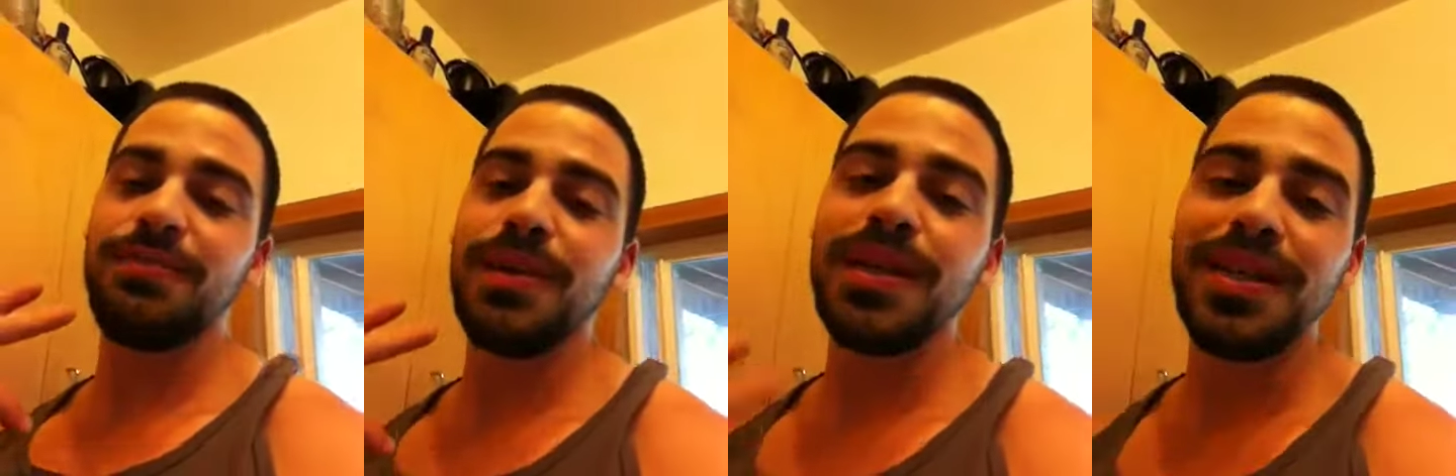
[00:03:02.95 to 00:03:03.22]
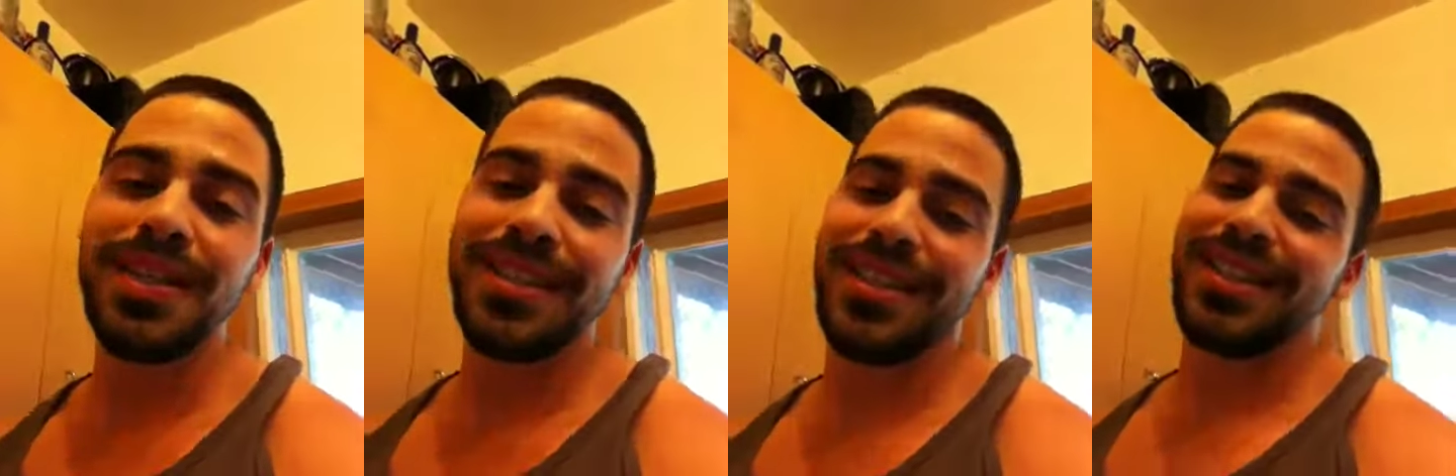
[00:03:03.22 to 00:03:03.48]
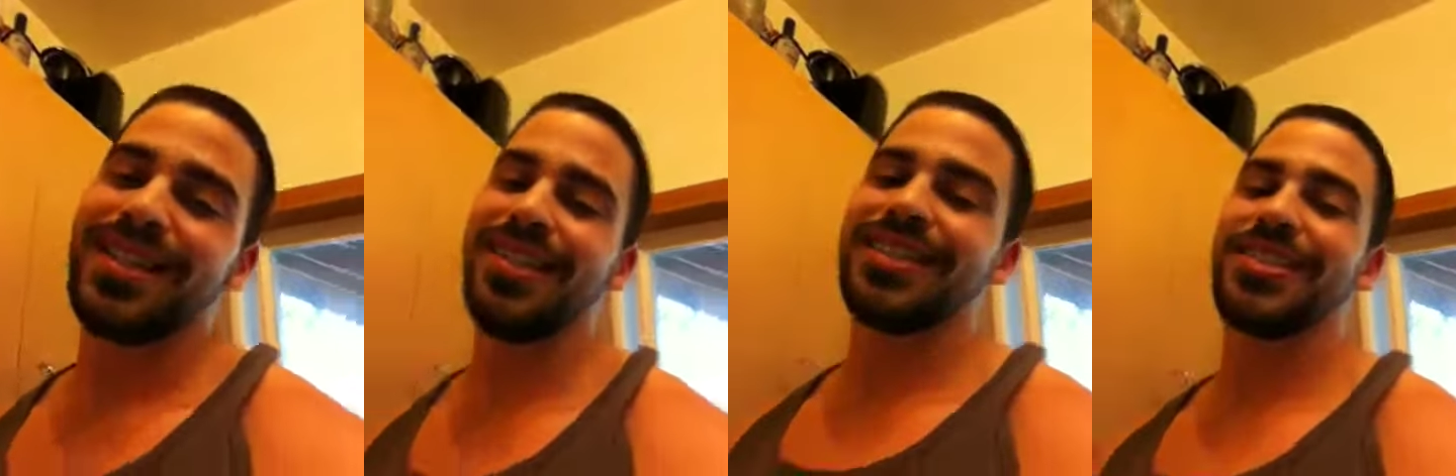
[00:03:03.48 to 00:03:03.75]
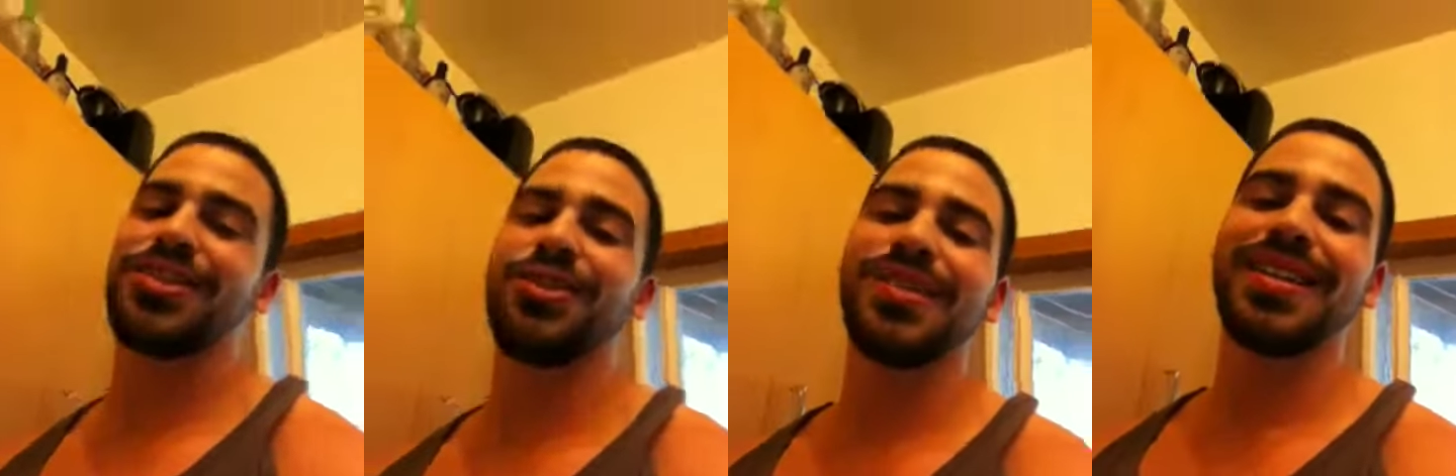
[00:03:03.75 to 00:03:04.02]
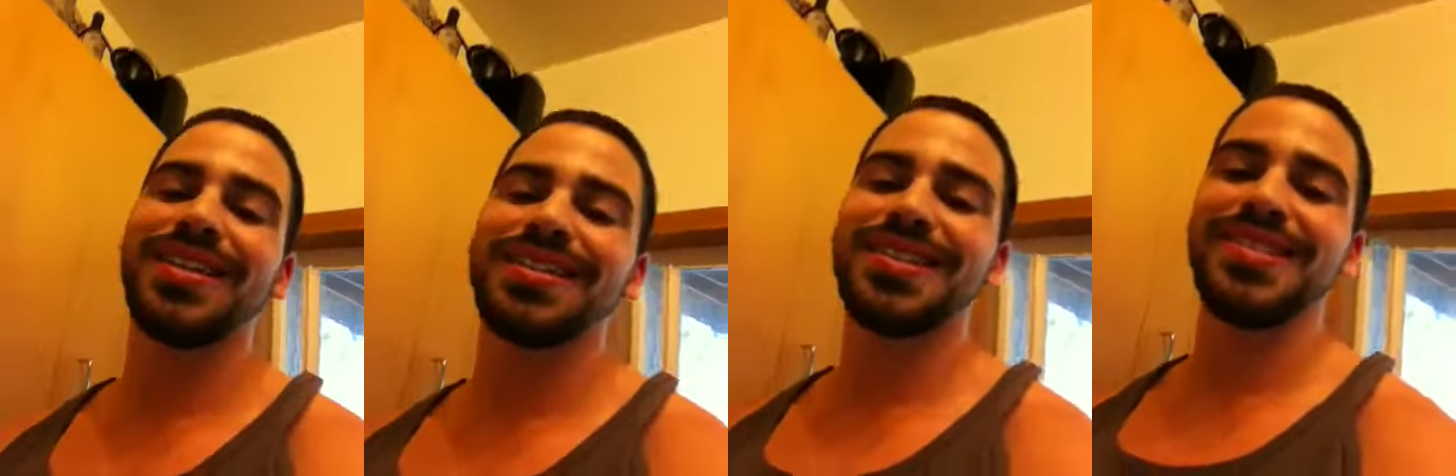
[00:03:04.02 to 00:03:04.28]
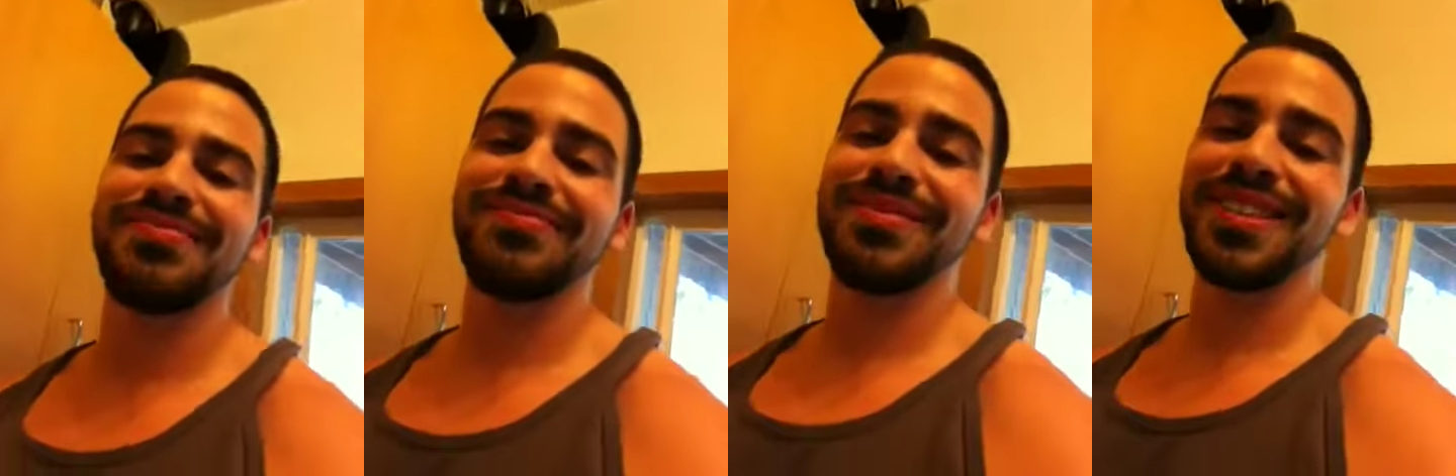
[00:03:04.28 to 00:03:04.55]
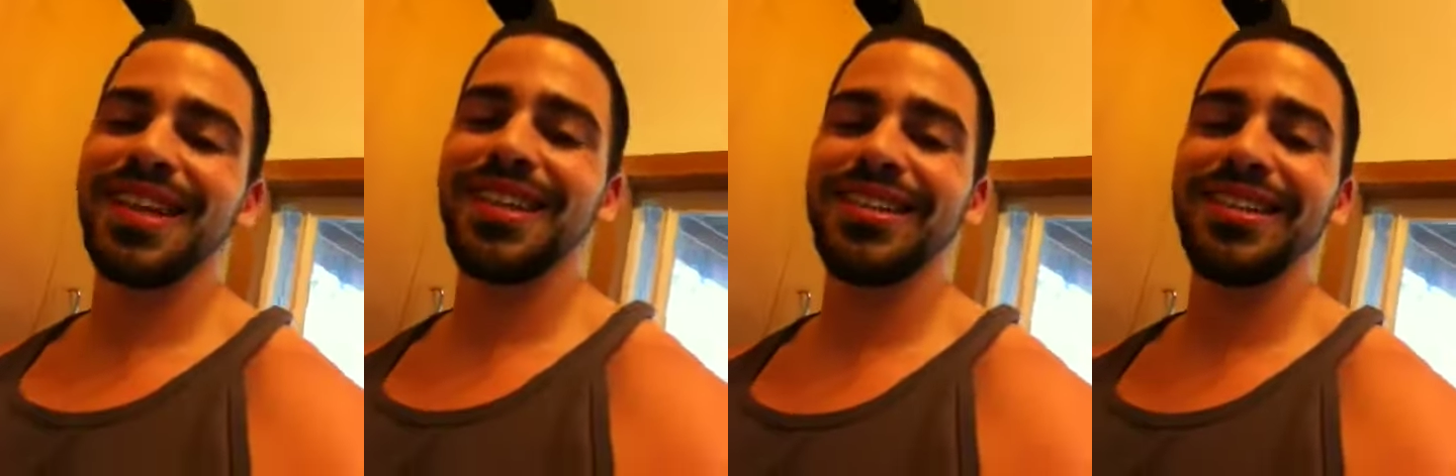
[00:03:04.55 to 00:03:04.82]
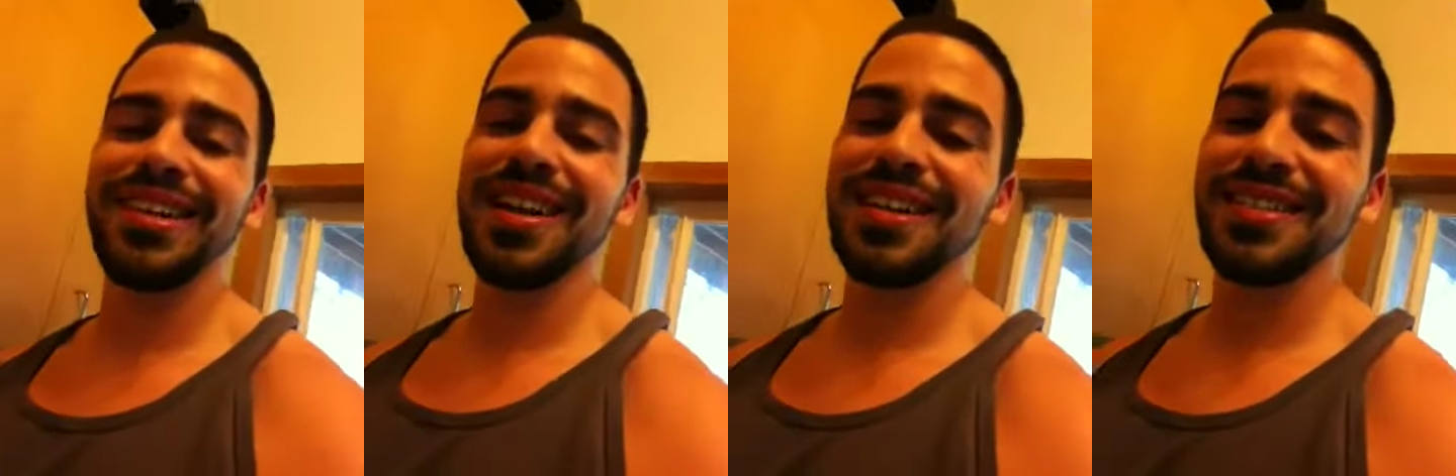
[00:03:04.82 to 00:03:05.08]
Mud. Go get some. Later,
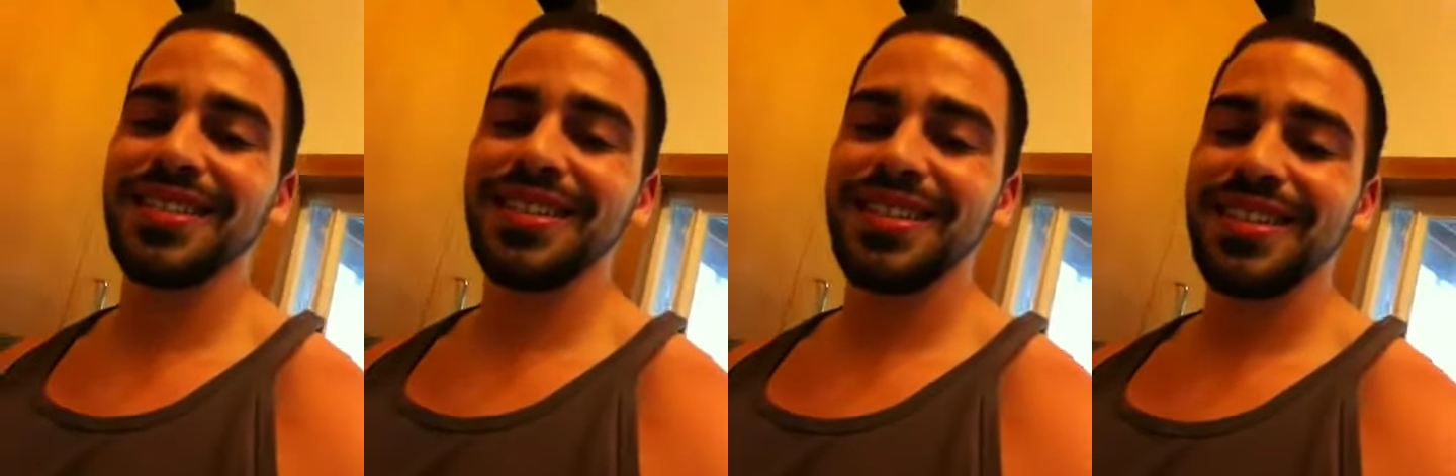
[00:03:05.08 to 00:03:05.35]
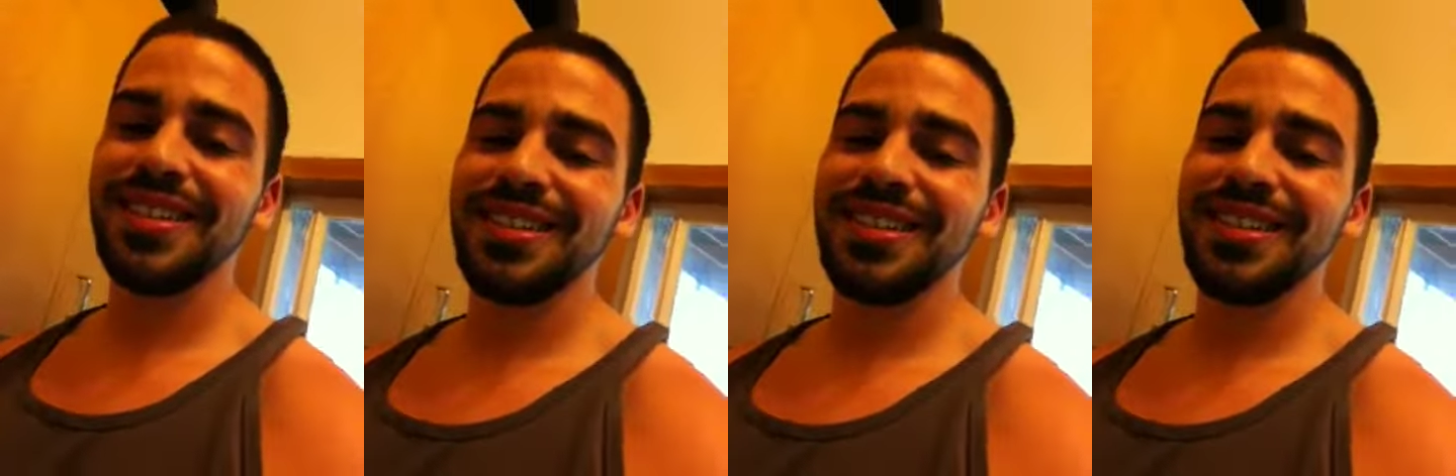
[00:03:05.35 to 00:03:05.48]
you guys.